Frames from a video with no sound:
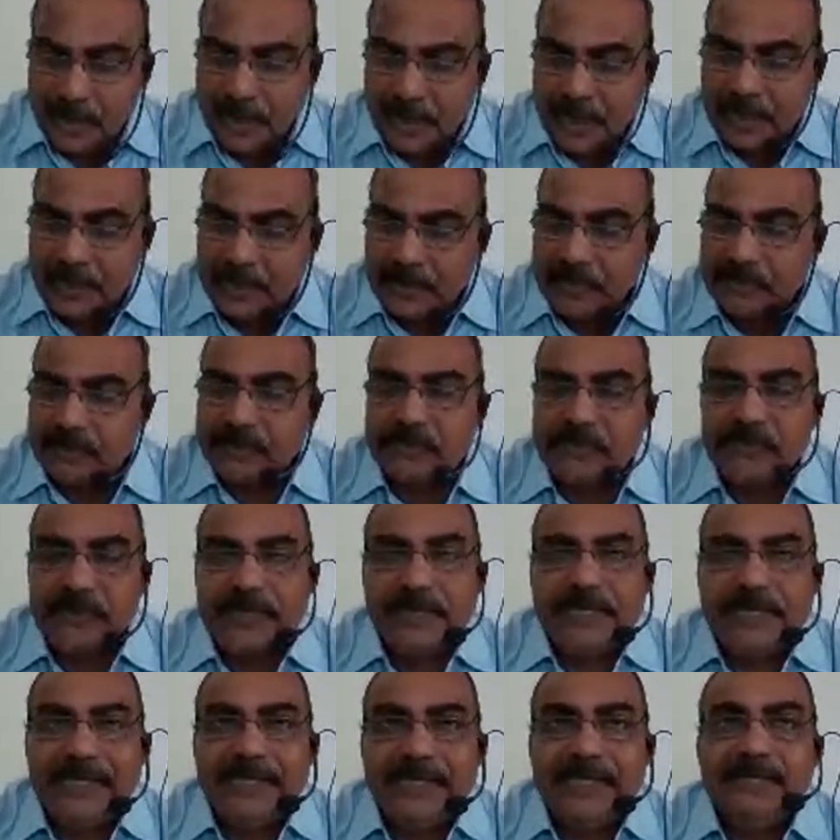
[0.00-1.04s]
and from the
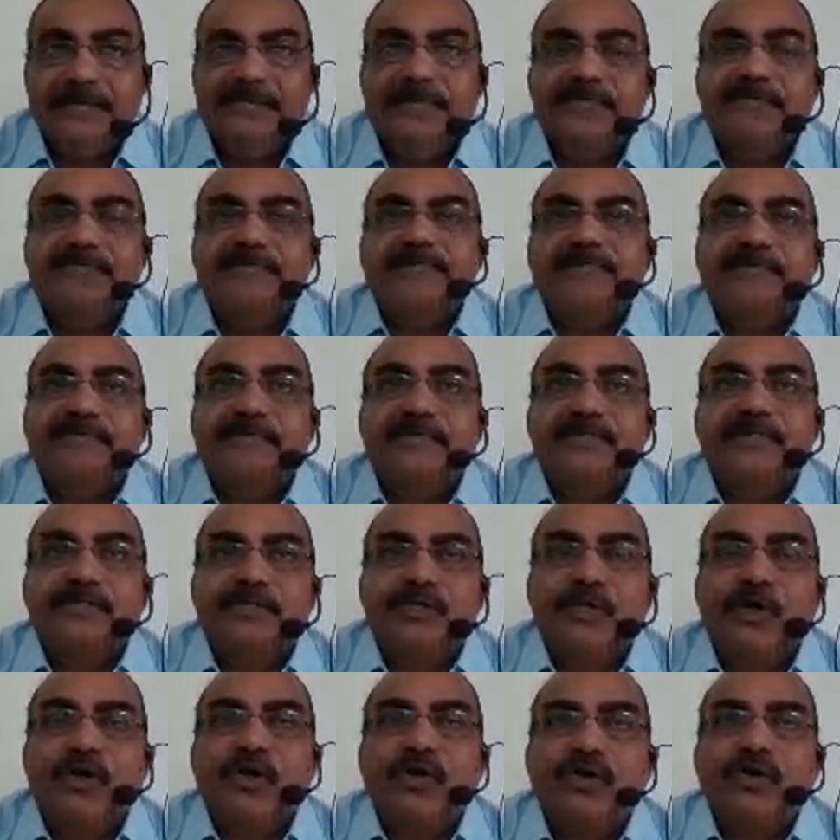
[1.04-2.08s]
leaf
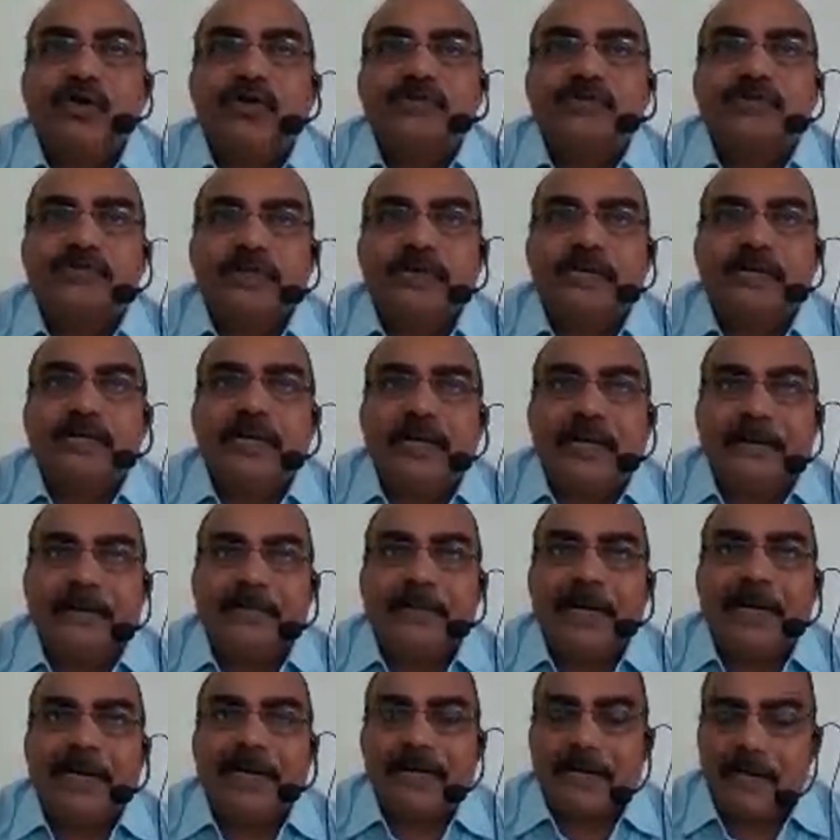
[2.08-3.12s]
stalk of that
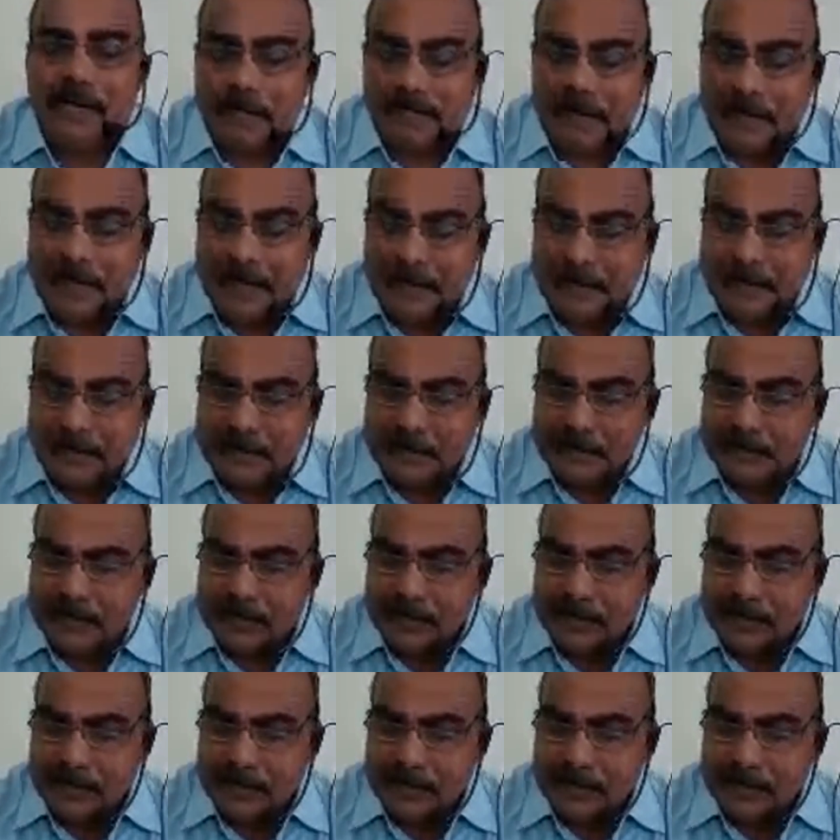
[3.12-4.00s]
abaca plant,